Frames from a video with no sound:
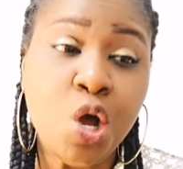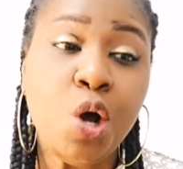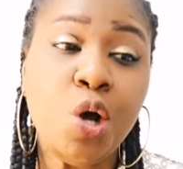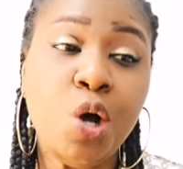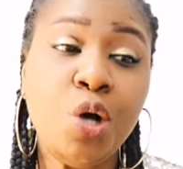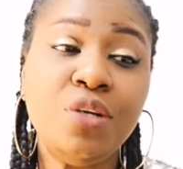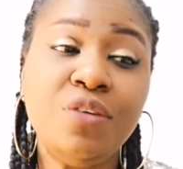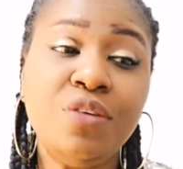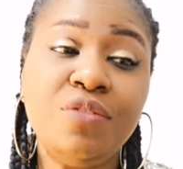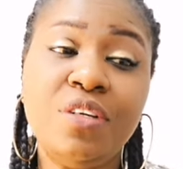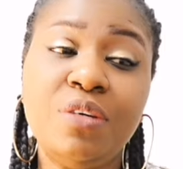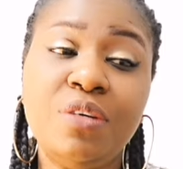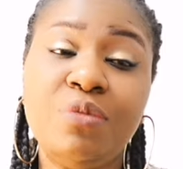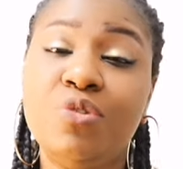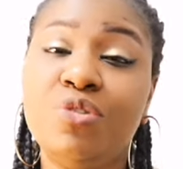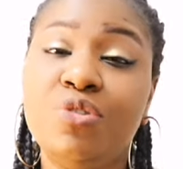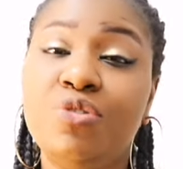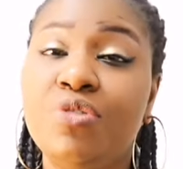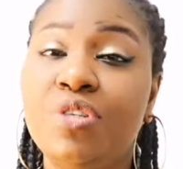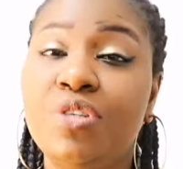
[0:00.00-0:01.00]
all of them
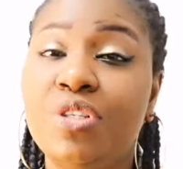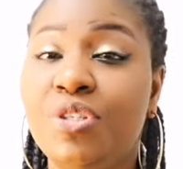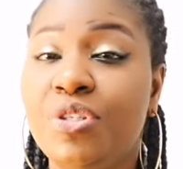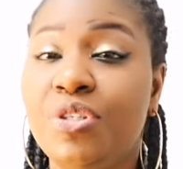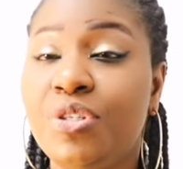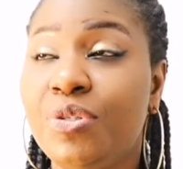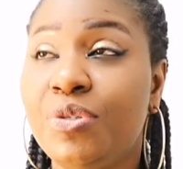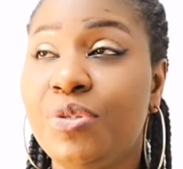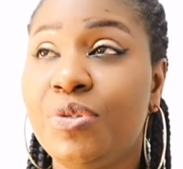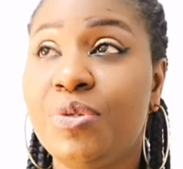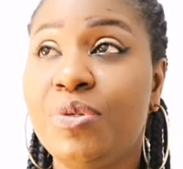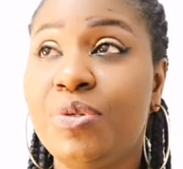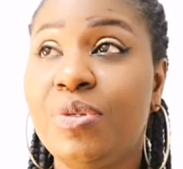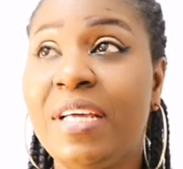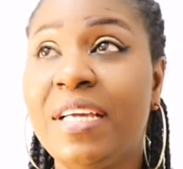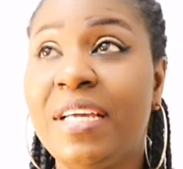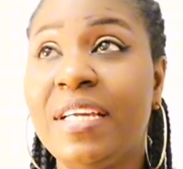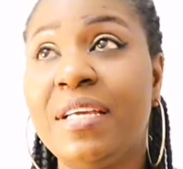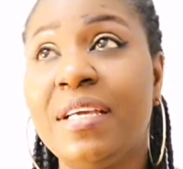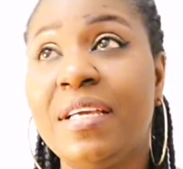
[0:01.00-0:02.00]
will treat you
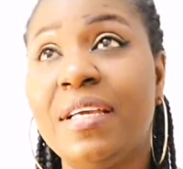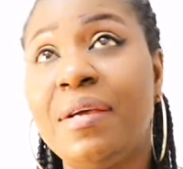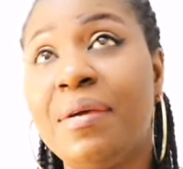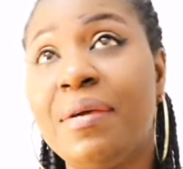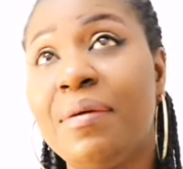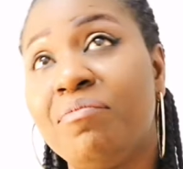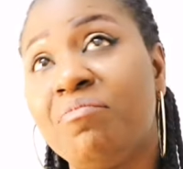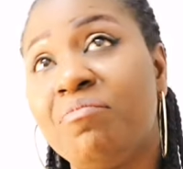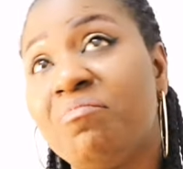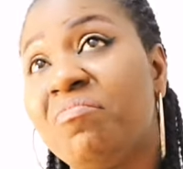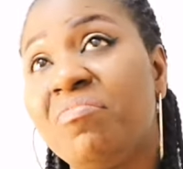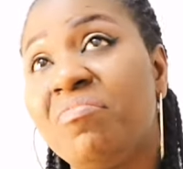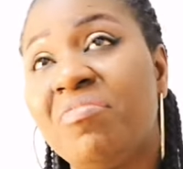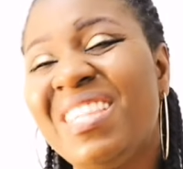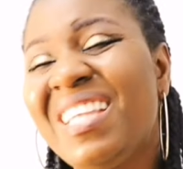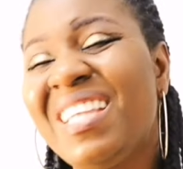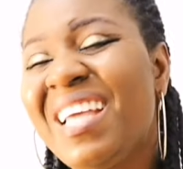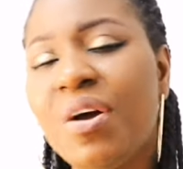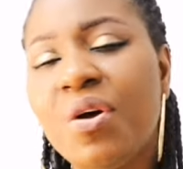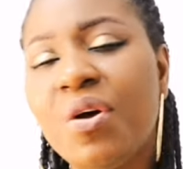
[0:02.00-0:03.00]
like,
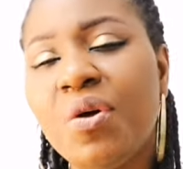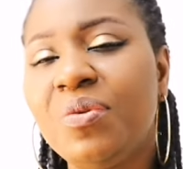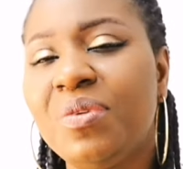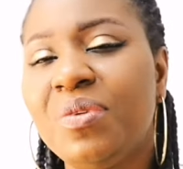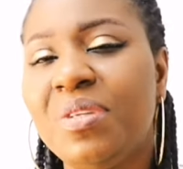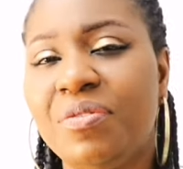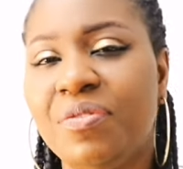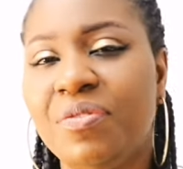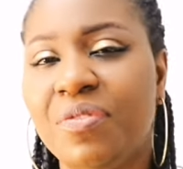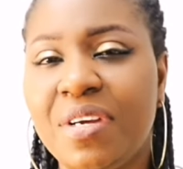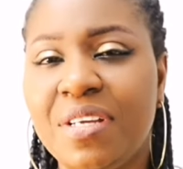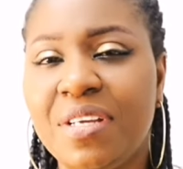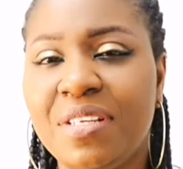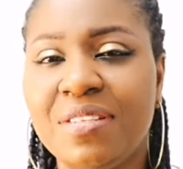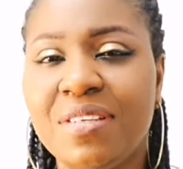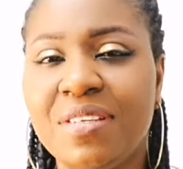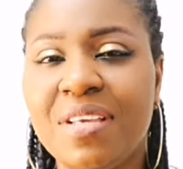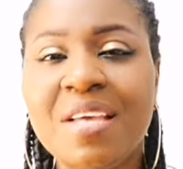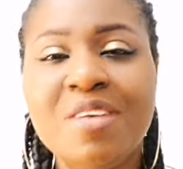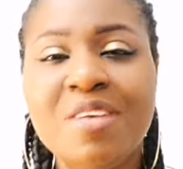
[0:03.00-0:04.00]
they're all
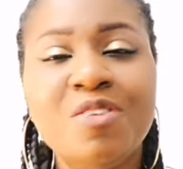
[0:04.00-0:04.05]
different.